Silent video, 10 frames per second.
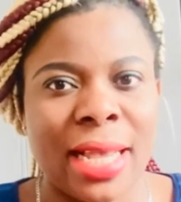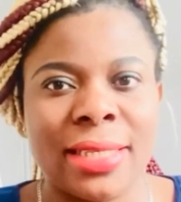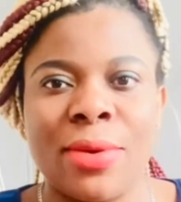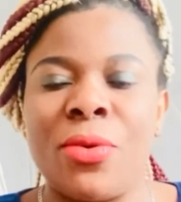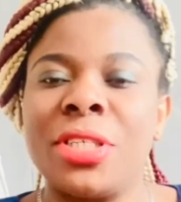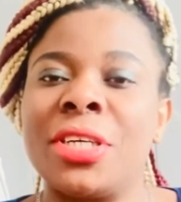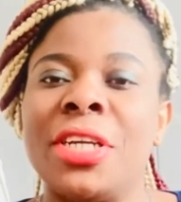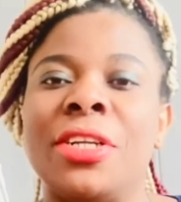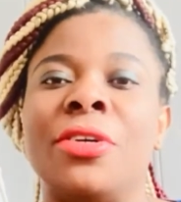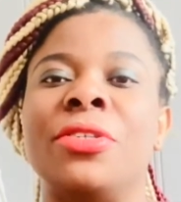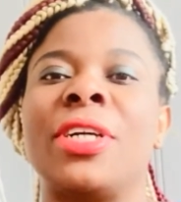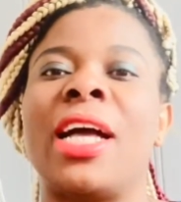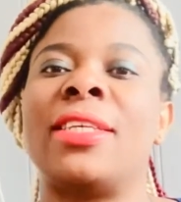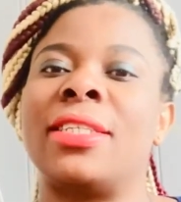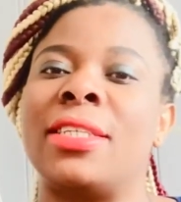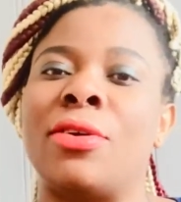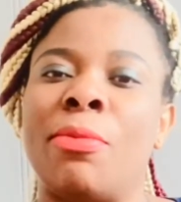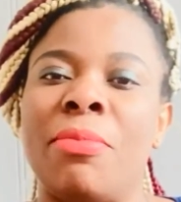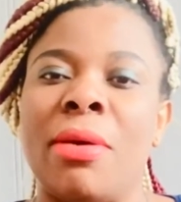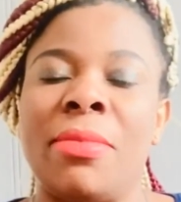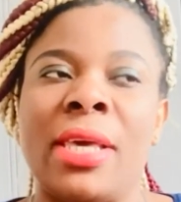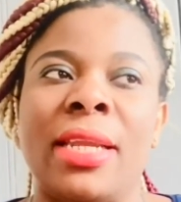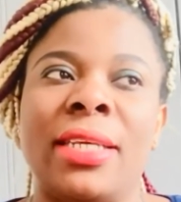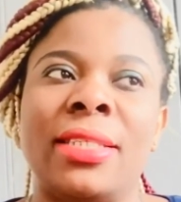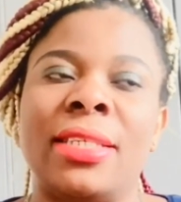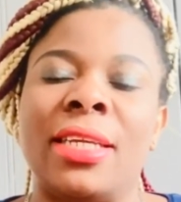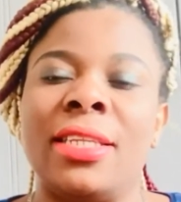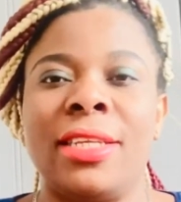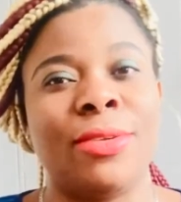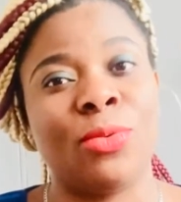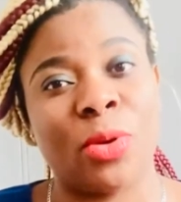I said, what's going on? You guys did not pay me anything.